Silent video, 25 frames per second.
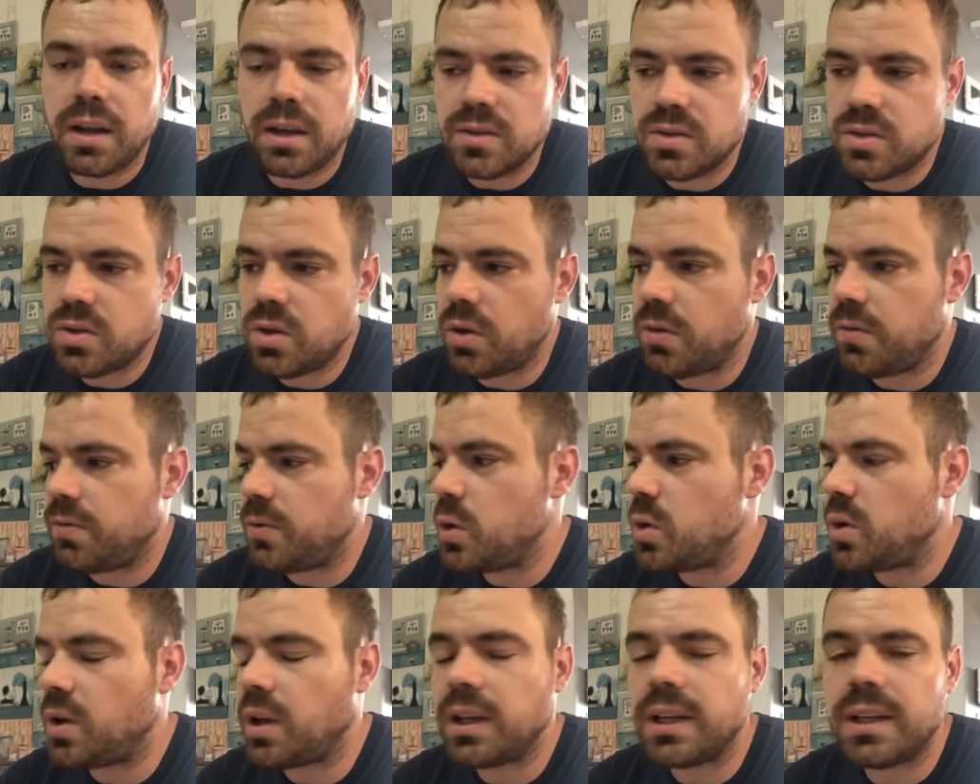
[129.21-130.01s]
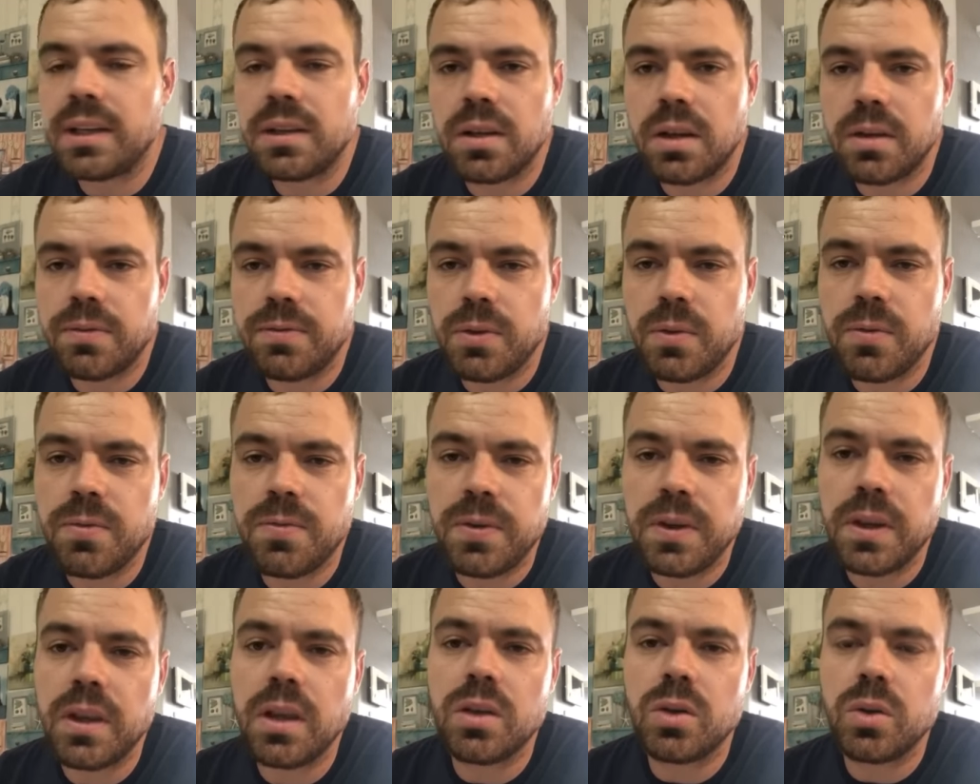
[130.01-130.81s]
So if you feel
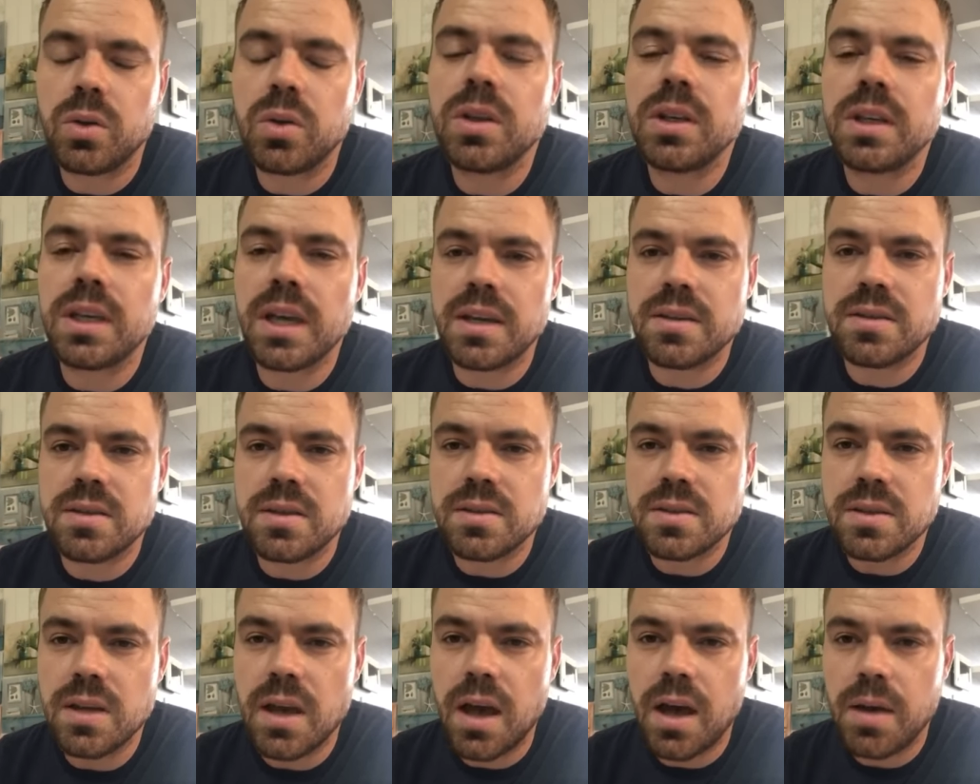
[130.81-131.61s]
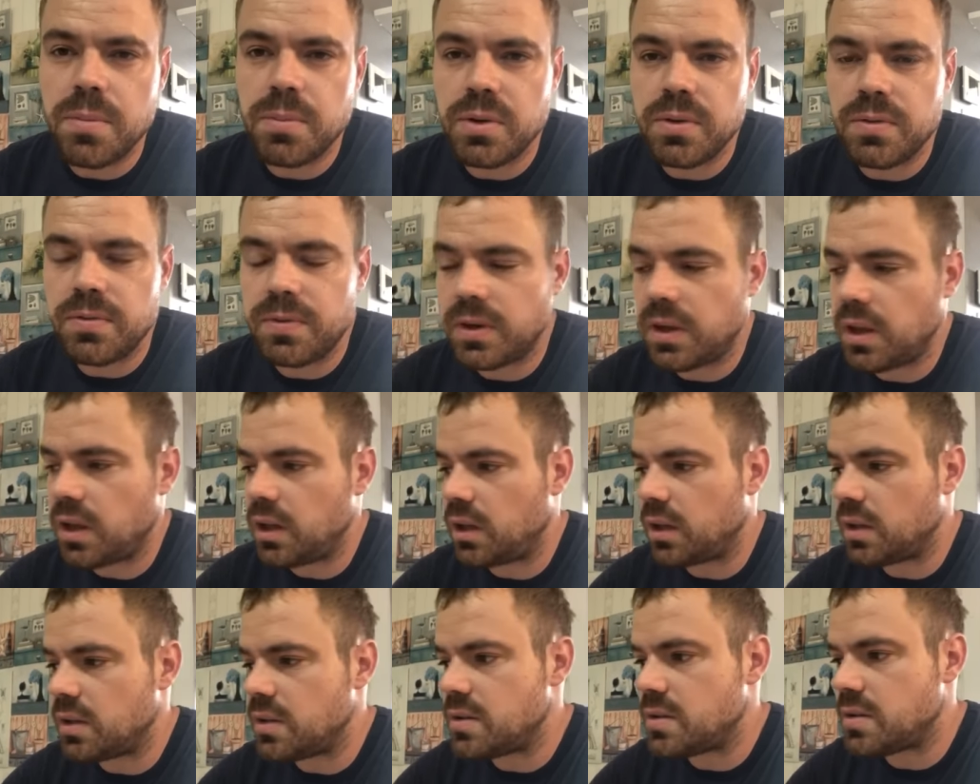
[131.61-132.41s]
like you can guess the top, you feel like
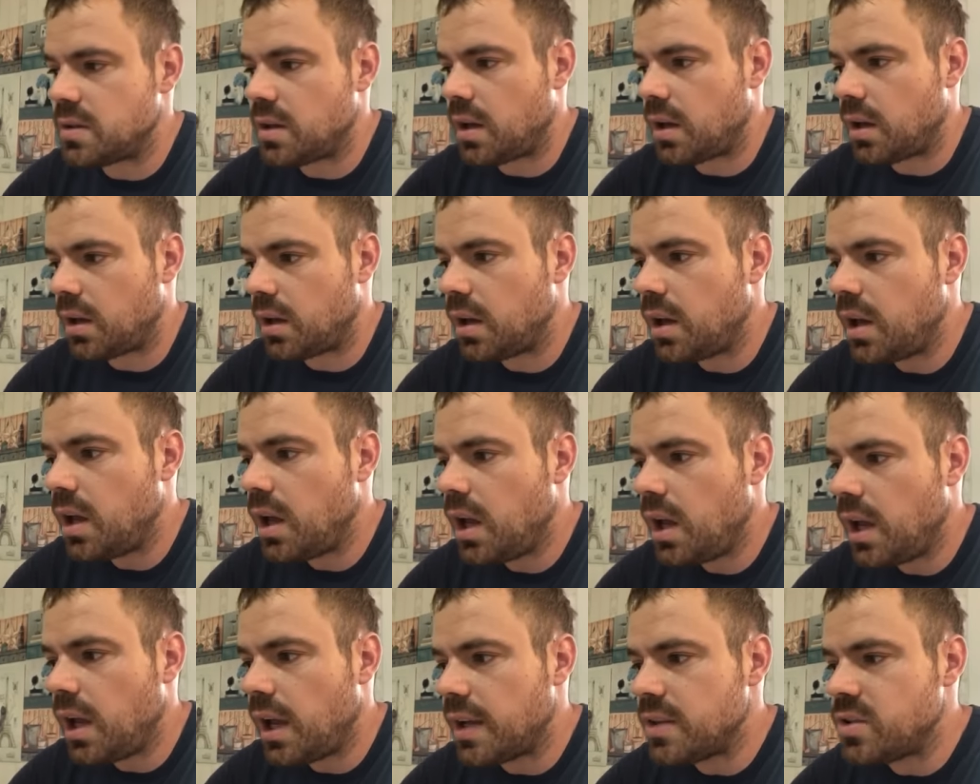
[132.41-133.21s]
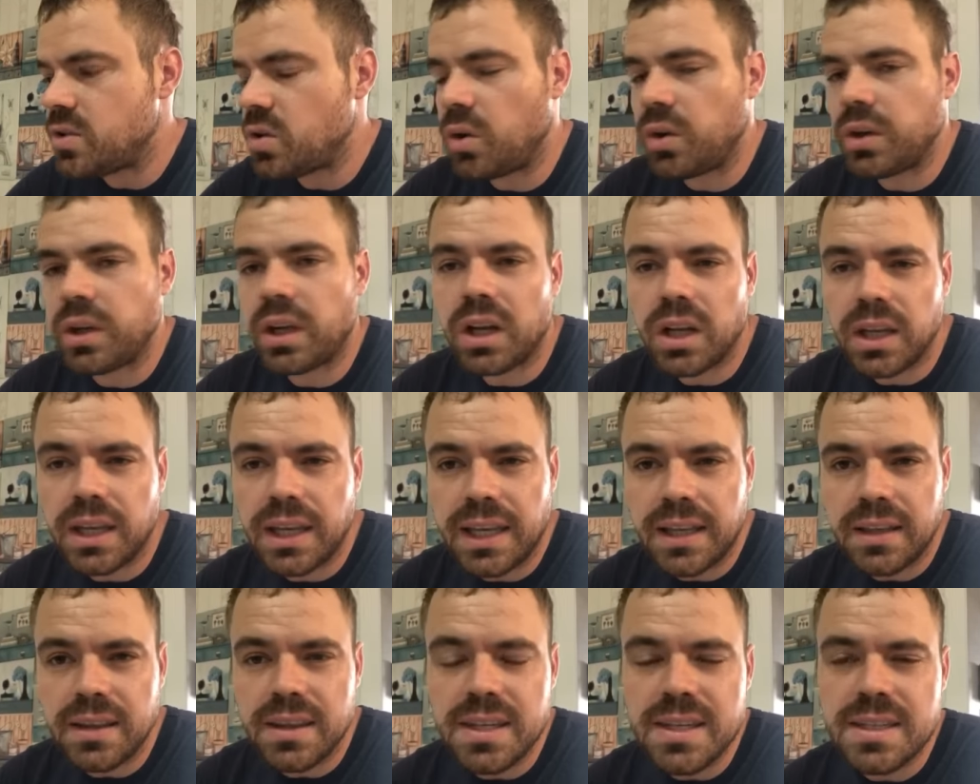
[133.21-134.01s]
it's only going to
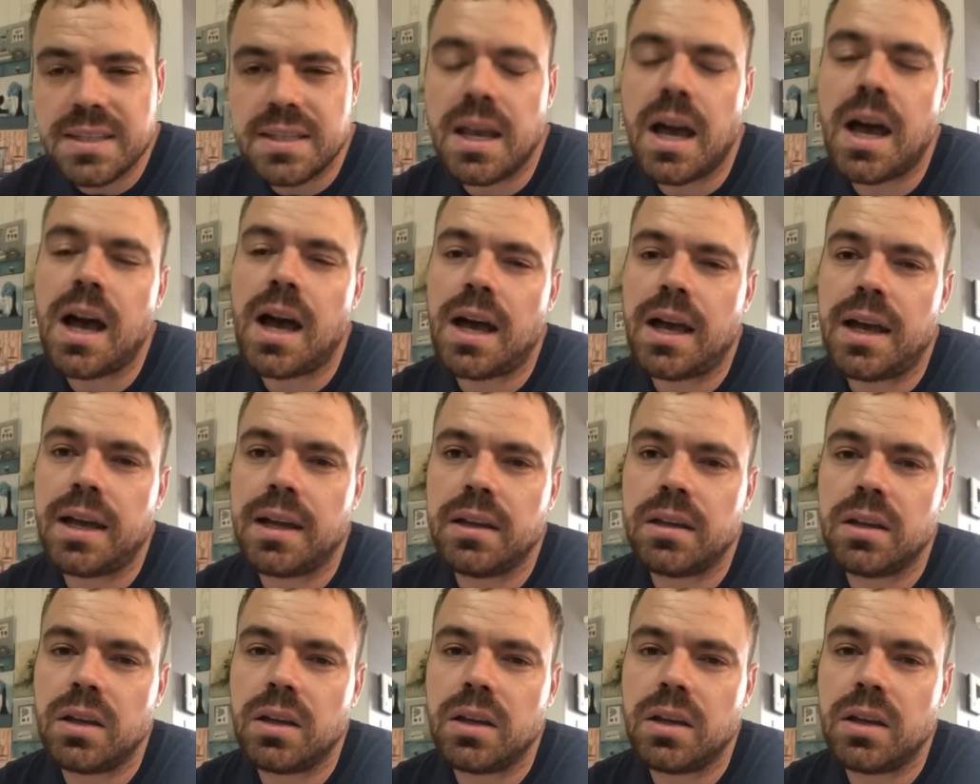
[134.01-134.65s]
get this high,